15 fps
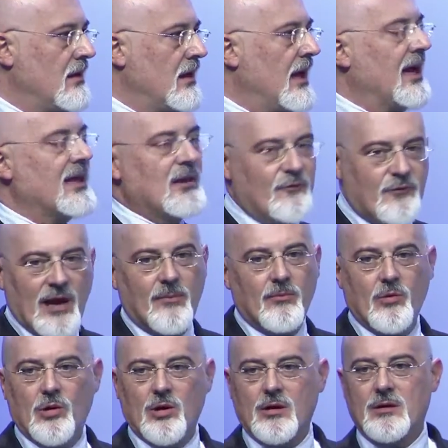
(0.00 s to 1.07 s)
And the
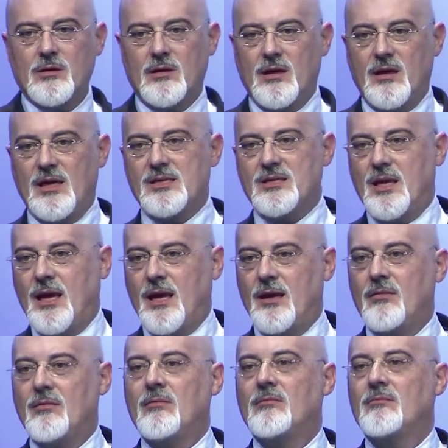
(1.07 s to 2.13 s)
framework is the
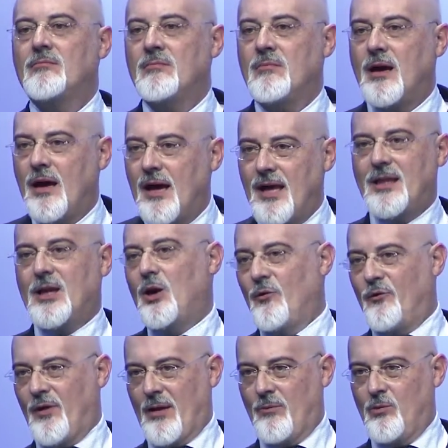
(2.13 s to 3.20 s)
ethical
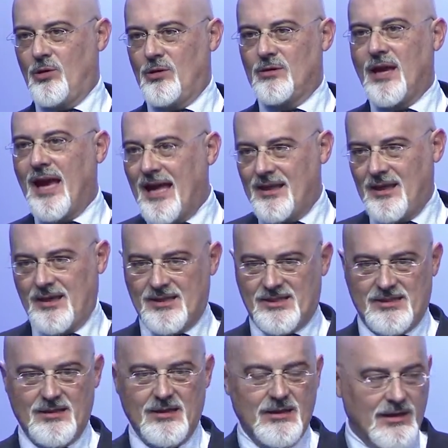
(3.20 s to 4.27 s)
framework, the
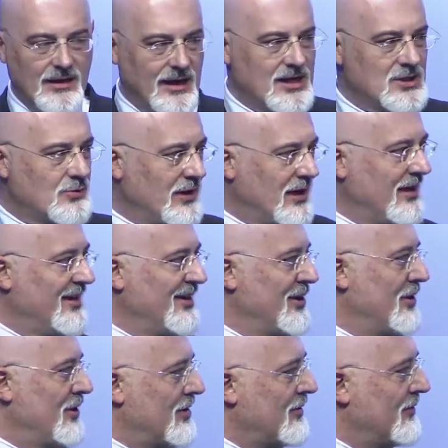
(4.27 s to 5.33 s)
ethics, as we
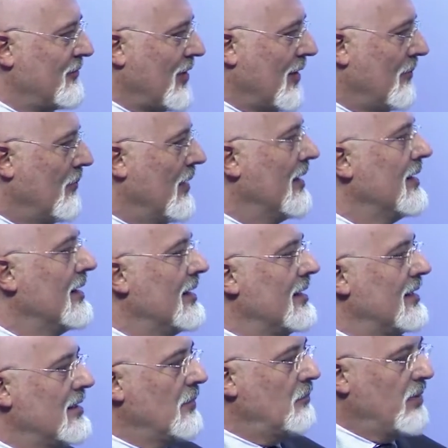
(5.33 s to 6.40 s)
heard from
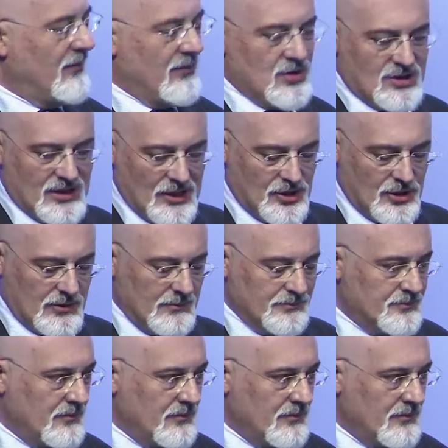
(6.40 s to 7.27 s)
the previous session.